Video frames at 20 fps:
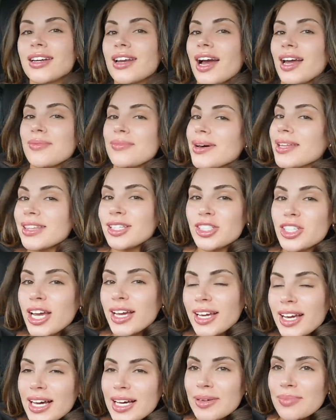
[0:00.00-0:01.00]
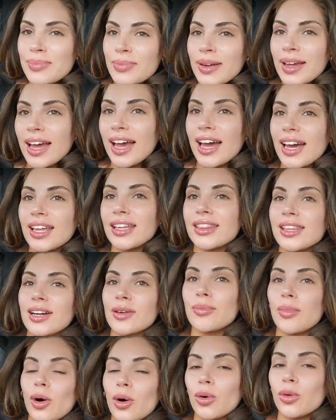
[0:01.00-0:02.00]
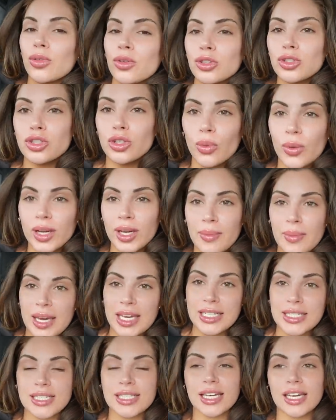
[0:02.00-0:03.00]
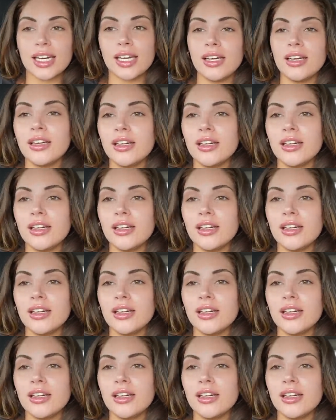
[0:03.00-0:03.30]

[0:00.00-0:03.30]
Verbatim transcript: nine month checkup and they're both doing amazing.